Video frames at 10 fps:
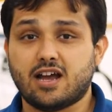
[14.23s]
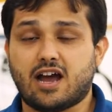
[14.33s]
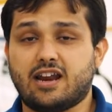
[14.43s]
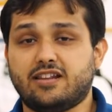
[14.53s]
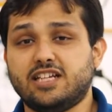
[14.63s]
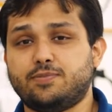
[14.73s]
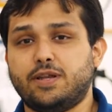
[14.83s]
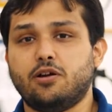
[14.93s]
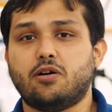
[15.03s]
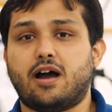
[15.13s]
and in this
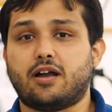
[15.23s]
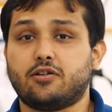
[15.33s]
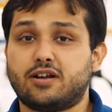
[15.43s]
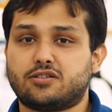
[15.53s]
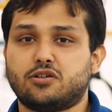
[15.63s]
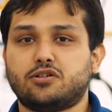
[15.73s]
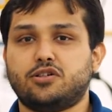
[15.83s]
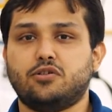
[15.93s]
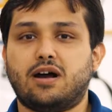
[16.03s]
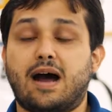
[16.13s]
video I'm gonna talk to
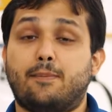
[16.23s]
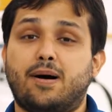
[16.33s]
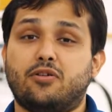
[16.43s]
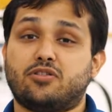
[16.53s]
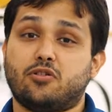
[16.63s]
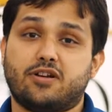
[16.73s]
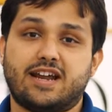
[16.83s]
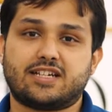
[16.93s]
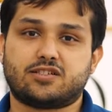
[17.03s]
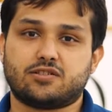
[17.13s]
you about
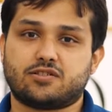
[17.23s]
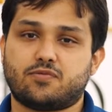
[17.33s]
connections